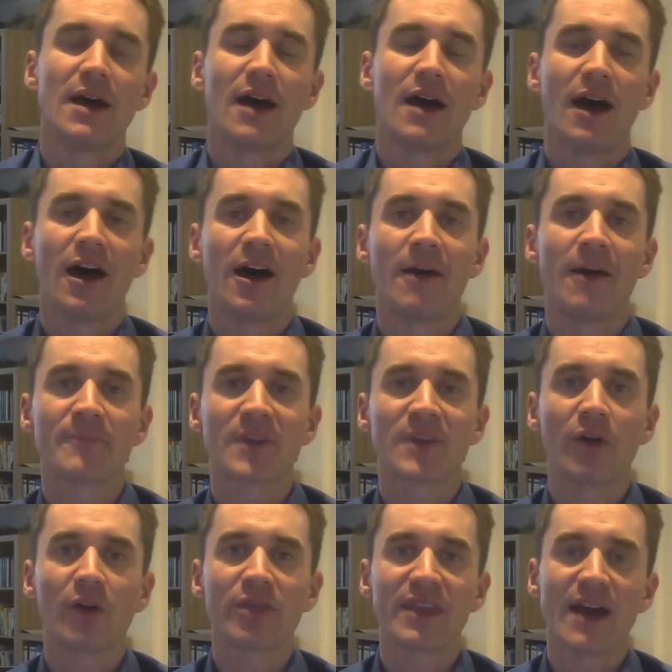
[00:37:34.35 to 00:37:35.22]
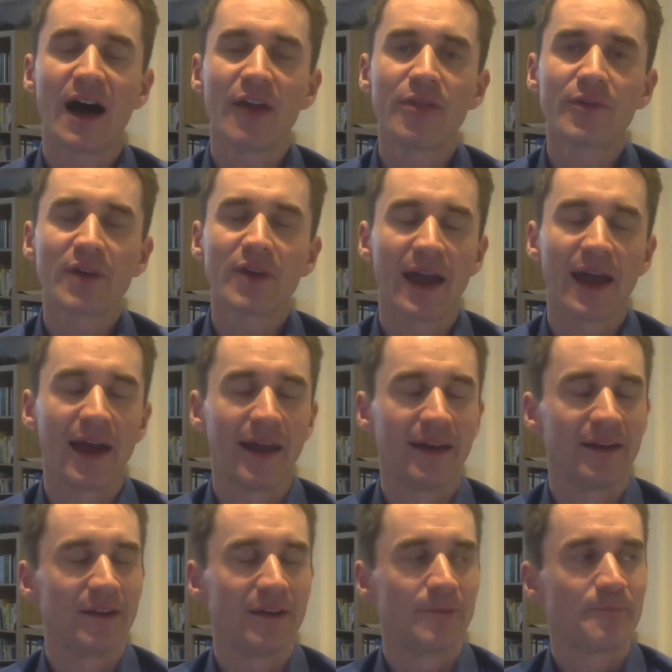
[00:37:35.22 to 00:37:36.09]
On the other
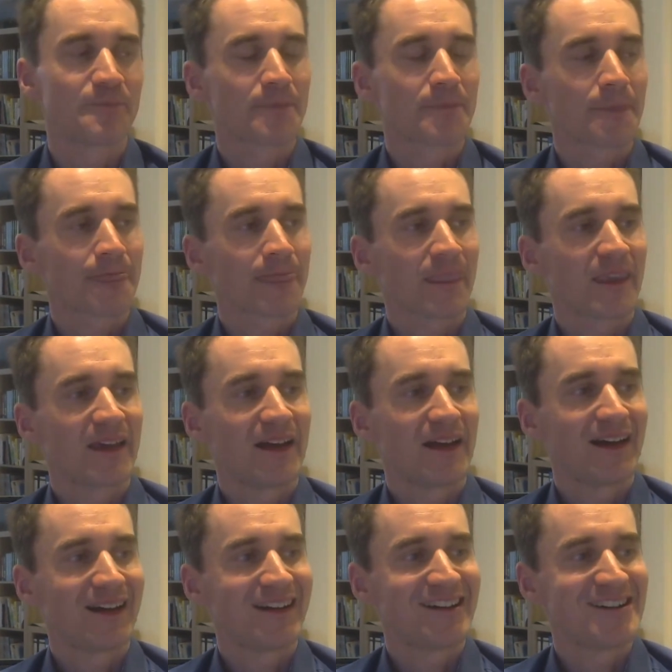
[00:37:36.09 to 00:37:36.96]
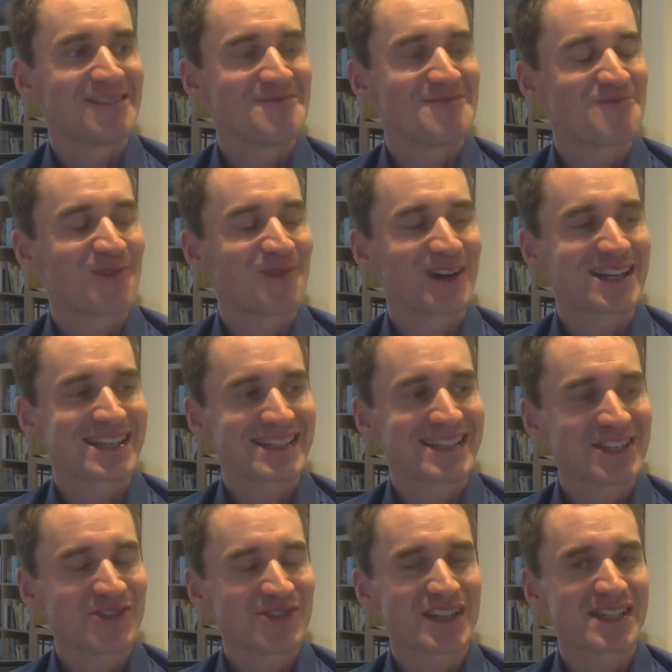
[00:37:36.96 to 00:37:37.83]
hand, what is
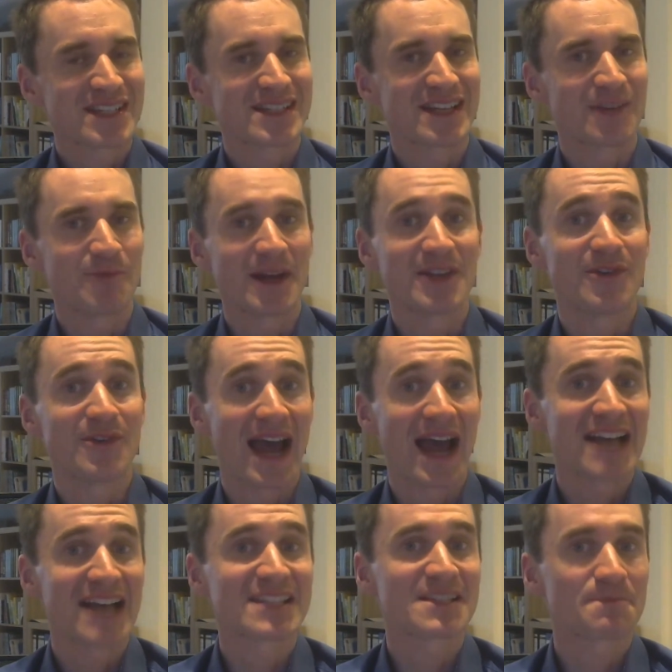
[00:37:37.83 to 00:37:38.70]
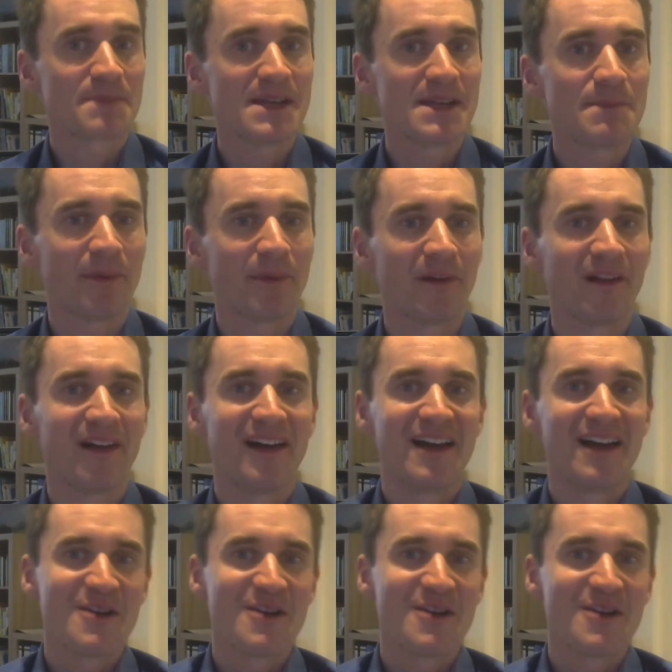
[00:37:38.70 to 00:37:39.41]
interesting, when you ask people,